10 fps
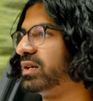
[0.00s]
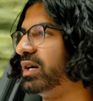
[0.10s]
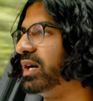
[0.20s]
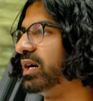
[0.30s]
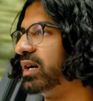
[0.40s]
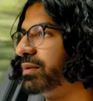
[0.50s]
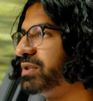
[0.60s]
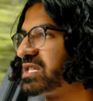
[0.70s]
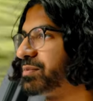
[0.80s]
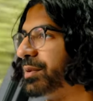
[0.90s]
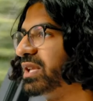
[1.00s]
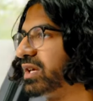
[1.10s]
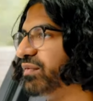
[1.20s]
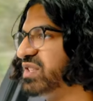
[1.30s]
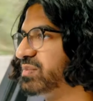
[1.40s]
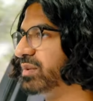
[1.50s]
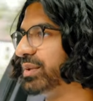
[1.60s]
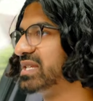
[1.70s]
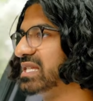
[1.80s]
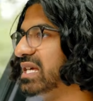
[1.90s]
Uh, this is probably the comfiest
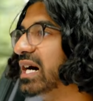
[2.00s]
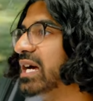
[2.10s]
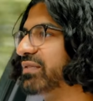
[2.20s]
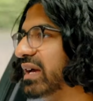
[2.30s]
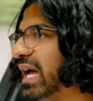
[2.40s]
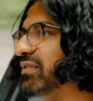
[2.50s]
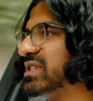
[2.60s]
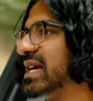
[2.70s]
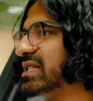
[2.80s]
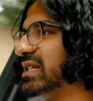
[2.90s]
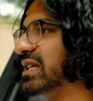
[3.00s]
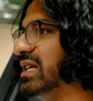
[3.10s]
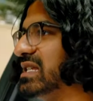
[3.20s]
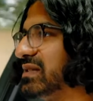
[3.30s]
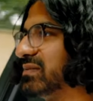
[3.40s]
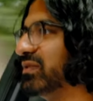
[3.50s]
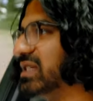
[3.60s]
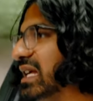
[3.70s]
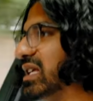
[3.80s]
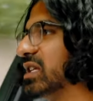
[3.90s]
BMW seat I've ever sat in. It is
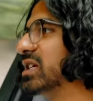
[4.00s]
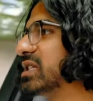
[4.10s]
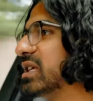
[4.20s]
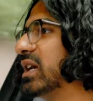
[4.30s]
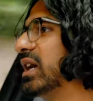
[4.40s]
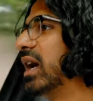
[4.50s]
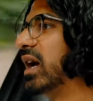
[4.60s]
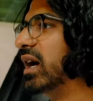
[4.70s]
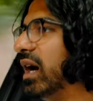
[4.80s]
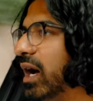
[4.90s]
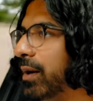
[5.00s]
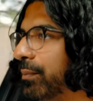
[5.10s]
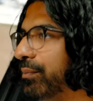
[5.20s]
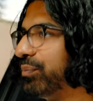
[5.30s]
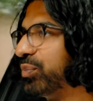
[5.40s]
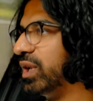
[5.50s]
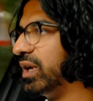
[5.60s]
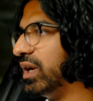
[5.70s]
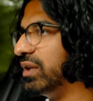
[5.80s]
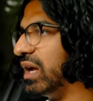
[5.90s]
ridiculous. Um,
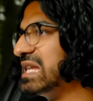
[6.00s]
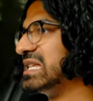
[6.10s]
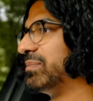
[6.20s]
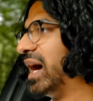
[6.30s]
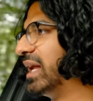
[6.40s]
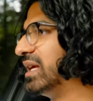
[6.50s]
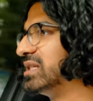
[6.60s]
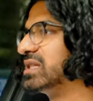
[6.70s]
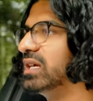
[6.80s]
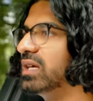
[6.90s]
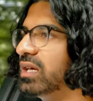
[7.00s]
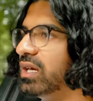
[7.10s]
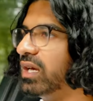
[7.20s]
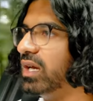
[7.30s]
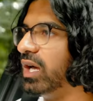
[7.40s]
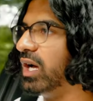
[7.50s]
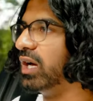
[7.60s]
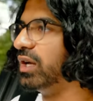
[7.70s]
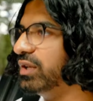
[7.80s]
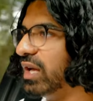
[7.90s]
nicely padded,
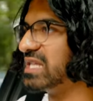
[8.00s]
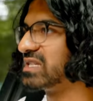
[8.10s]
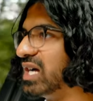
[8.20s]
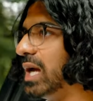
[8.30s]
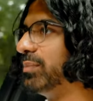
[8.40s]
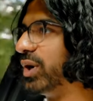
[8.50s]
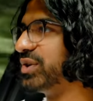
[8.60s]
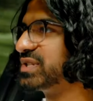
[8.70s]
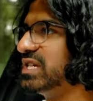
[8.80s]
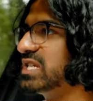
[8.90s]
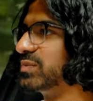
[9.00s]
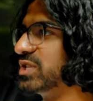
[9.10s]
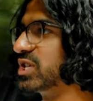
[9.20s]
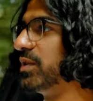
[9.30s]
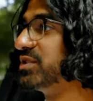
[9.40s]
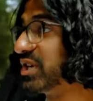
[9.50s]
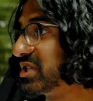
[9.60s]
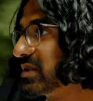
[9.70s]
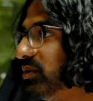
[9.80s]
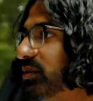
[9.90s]
nice tight bolsters, which are
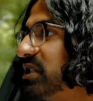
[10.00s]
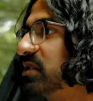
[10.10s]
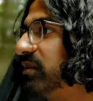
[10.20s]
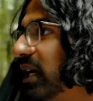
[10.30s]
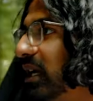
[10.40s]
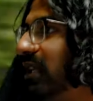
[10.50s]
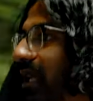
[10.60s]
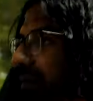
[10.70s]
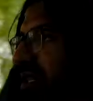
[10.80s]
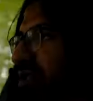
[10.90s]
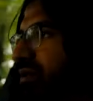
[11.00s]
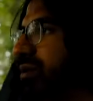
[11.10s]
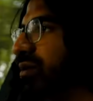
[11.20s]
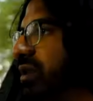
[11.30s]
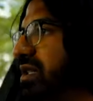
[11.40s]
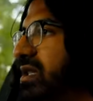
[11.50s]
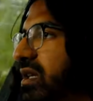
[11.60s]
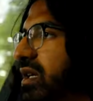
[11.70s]
adjustable, which is great, and they pinch you in the corners.